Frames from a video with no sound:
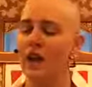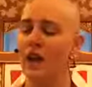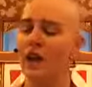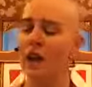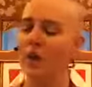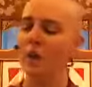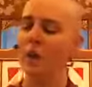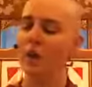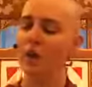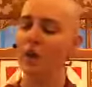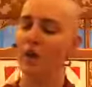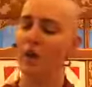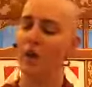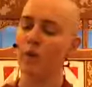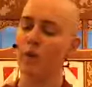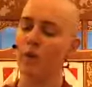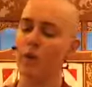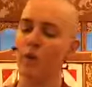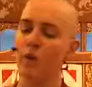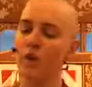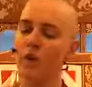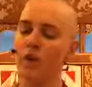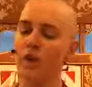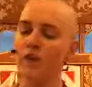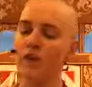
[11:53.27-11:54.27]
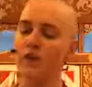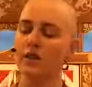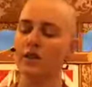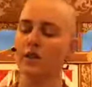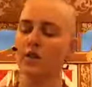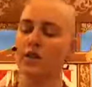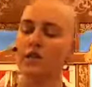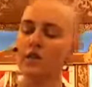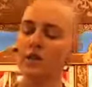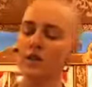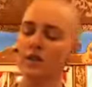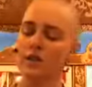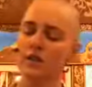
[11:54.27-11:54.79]
But what we want to do
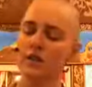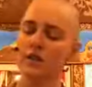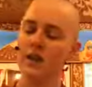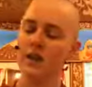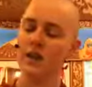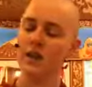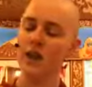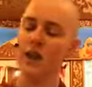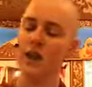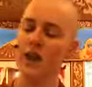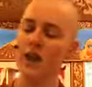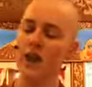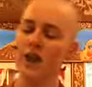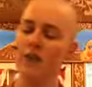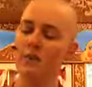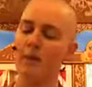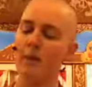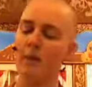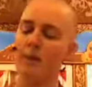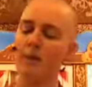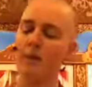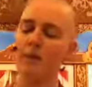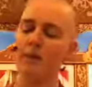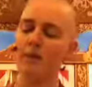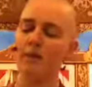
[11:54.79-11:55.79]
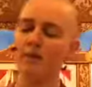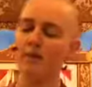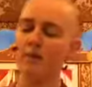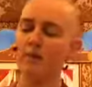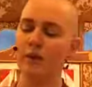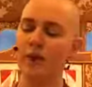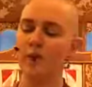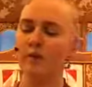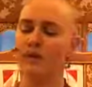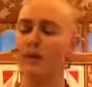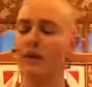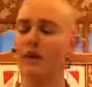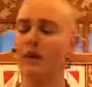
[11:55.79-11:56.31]
is to say, okay, my level
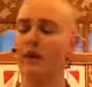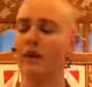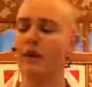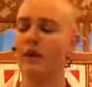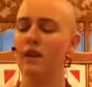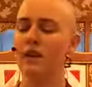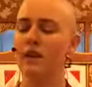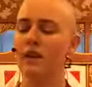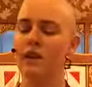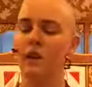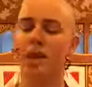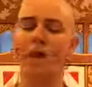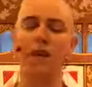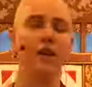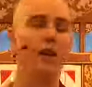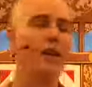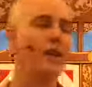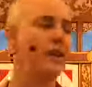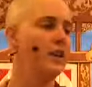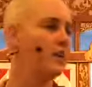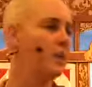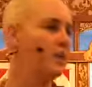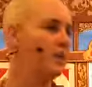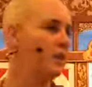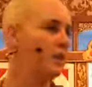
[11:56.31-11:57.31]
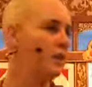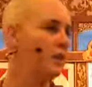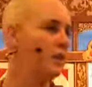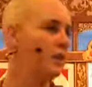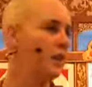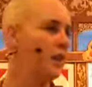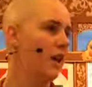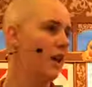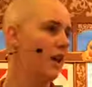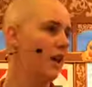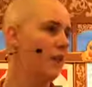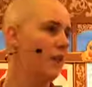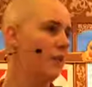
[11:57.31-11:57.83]
might be, all I can do
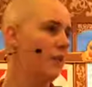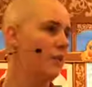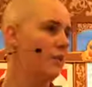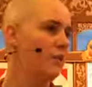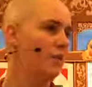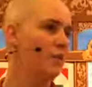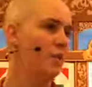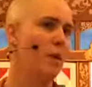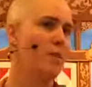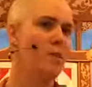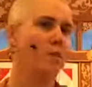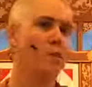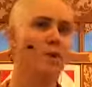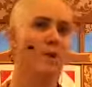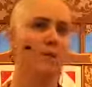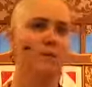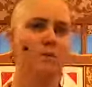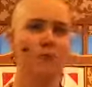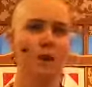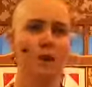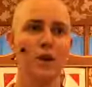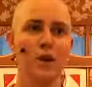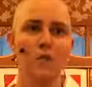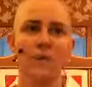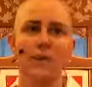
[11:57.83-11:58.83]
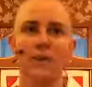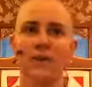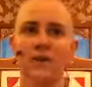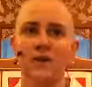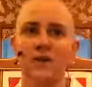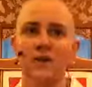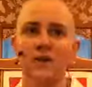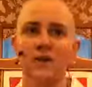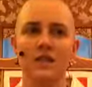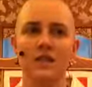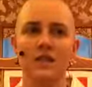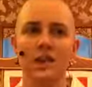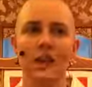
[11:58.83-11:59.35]
today is remember impermanence
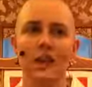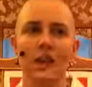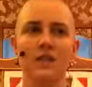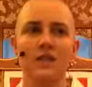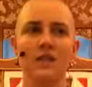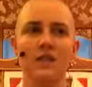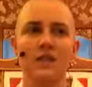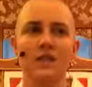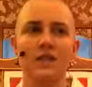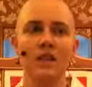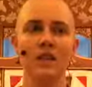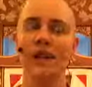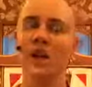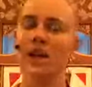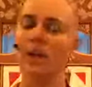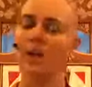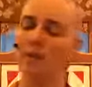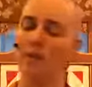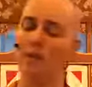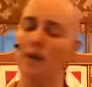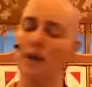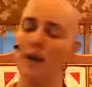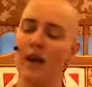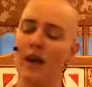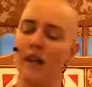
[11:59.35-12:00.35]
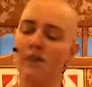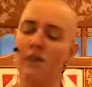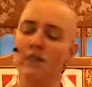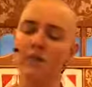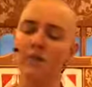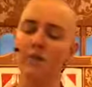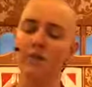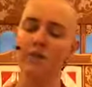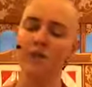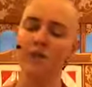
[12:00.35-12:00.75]
and death. But may I do